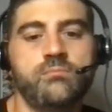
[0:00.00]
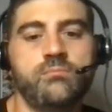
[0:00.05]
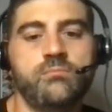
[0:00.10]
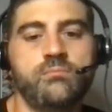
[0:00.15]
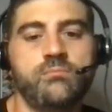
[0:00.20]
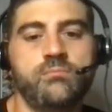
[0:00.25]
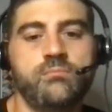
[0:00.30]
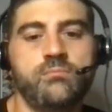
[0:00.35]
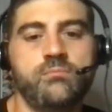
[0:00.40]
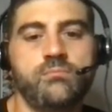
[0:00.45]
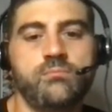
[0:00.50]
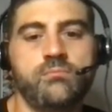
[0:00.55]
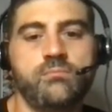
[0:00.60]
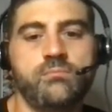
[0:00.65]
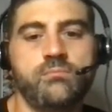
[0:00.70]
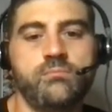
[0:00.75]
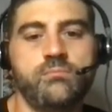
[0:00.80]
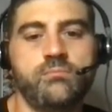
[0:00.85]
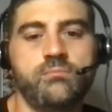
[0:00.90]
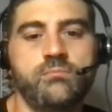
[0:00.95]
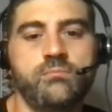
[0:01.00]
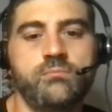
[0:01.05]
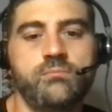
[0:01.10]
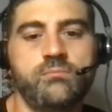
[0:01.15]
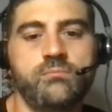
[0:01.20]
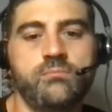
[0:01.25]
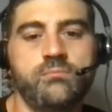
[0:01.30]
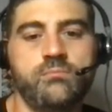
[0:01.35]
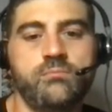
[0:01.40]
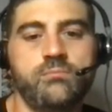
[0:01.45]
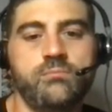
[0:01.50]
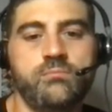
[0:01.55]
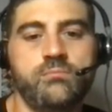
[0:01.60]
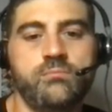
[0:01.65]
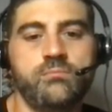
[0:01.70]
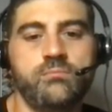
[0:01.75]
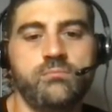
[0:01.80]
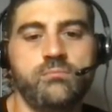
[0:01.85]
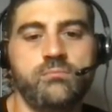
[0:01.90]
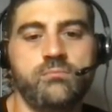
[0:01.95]

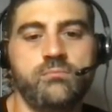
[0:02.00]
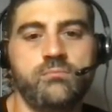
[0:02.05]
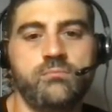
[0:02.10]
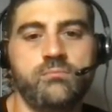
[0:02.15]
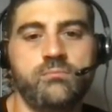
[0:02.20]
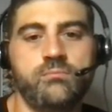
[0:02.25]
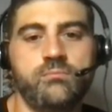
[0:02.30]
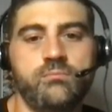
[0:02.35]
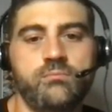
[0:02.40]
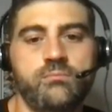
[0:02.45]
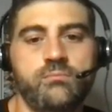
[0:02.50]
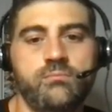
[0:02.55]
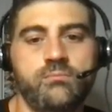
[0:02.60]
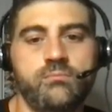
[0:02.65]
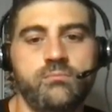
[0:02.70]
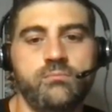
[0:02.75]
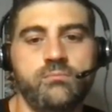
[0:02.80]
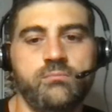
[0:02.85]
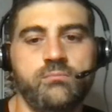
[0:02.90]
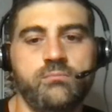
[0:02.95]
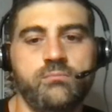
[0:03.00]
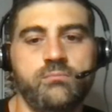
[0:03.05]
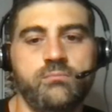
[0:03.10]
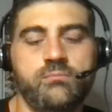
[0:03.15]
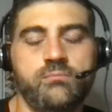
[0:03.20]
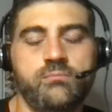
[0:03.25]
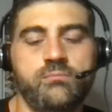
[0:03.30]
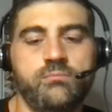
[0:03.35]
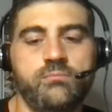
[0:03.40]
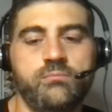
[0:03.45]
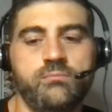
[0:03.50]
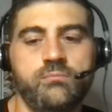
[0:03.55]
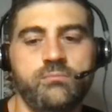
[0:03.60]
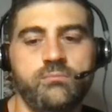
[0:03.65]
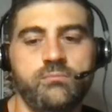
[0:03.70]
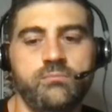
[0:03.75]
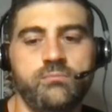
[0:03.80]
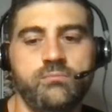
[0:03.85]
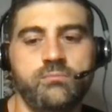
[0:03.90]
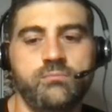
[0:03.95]

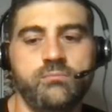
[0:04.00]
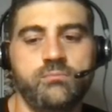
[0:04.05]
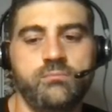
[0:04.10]
The person shown says nothing.